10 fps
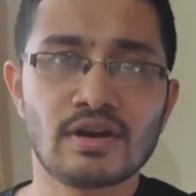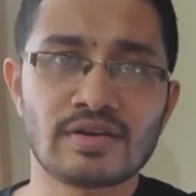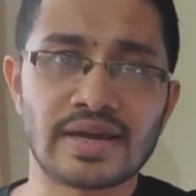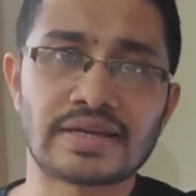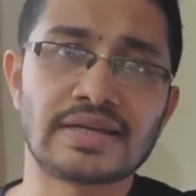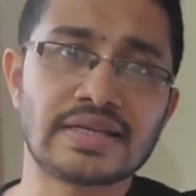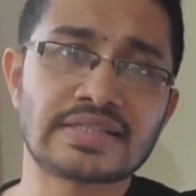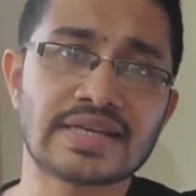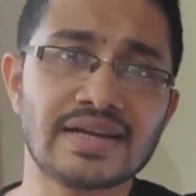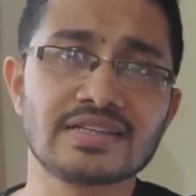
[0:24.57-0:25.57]
Alright,
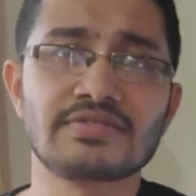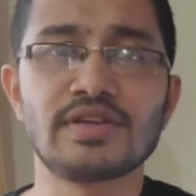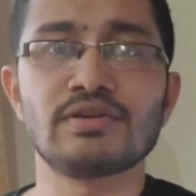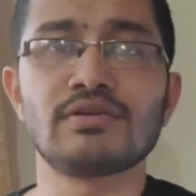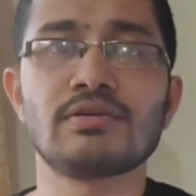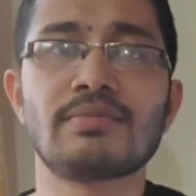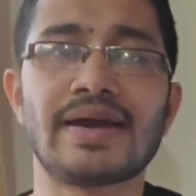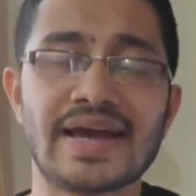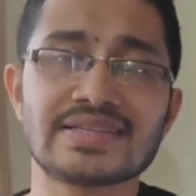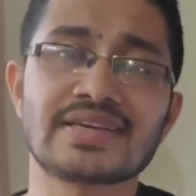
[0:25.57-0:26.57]
let's start this video
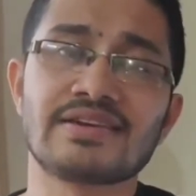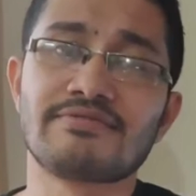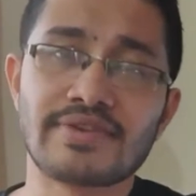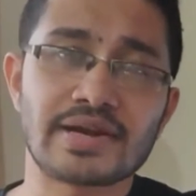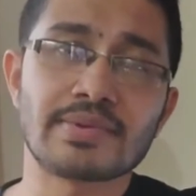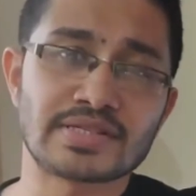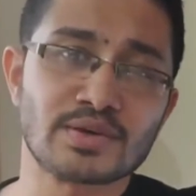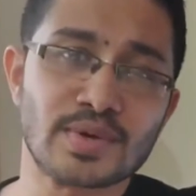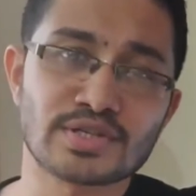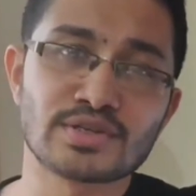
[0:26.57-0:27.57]
by asking a very
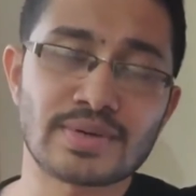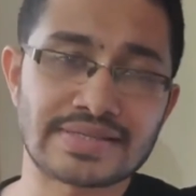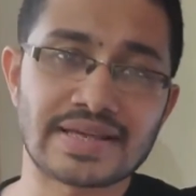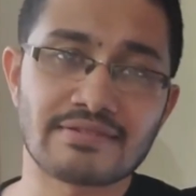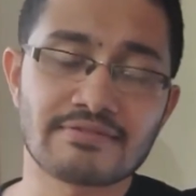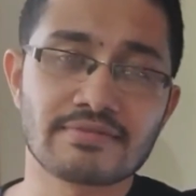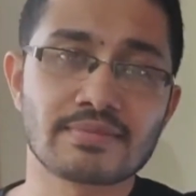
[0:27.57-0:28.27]
basic question to ourselves.